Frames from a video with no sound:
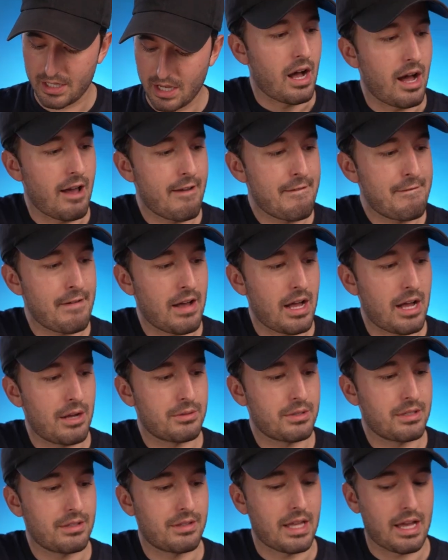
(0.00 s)
I
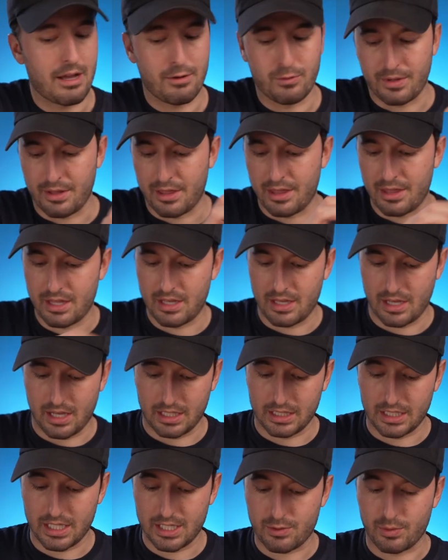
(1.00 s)
found that with at
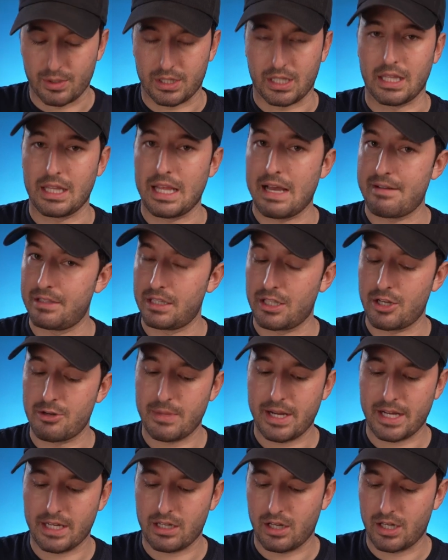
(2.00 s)
least with the lavalier
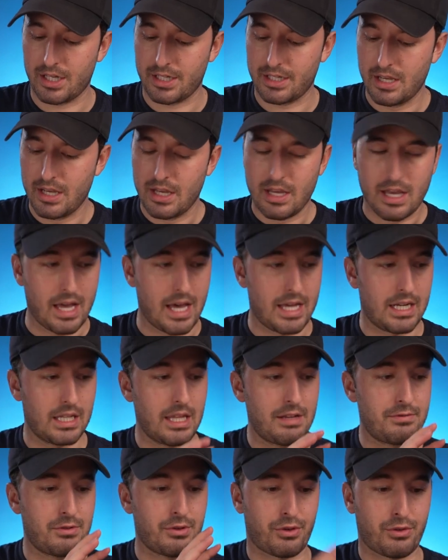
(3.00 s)
mic on, at a
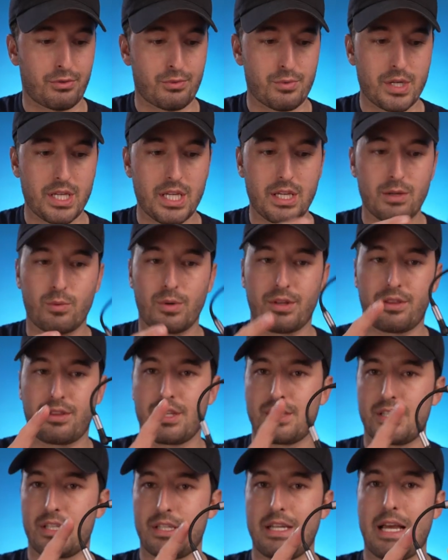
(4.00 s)
level 3 with
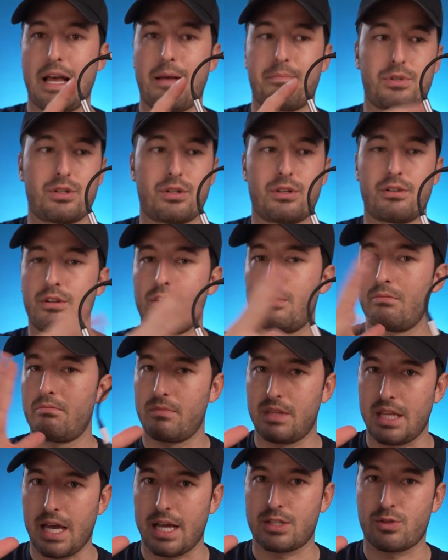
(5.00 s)
this adapter,
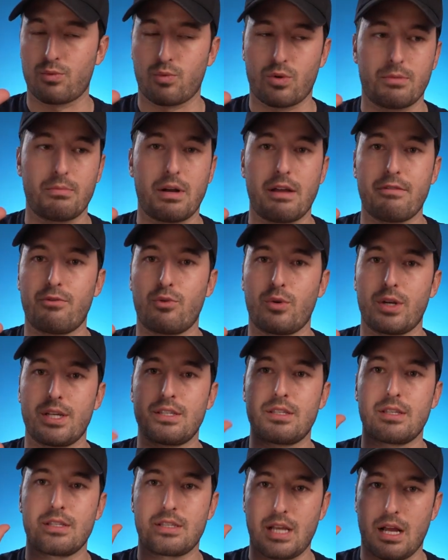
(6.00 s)
that's where my
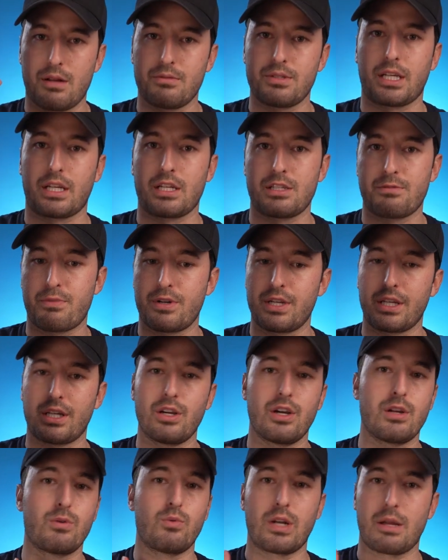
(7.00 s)
voice sounds like it's pretty
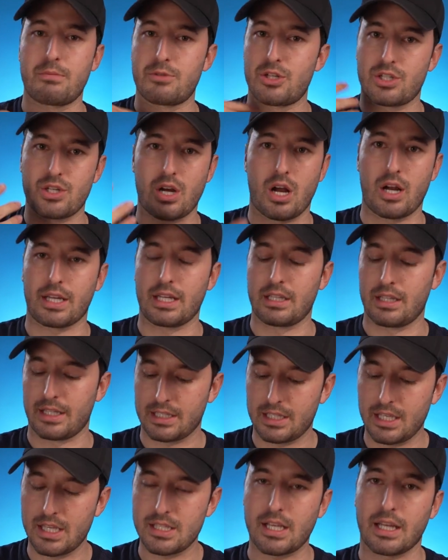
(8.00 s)
good when I'm just talking like
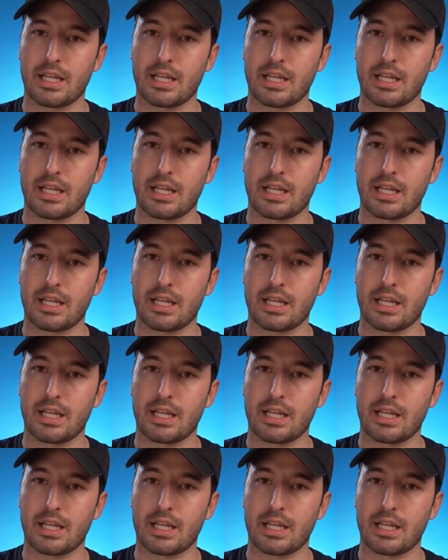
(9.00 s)
this.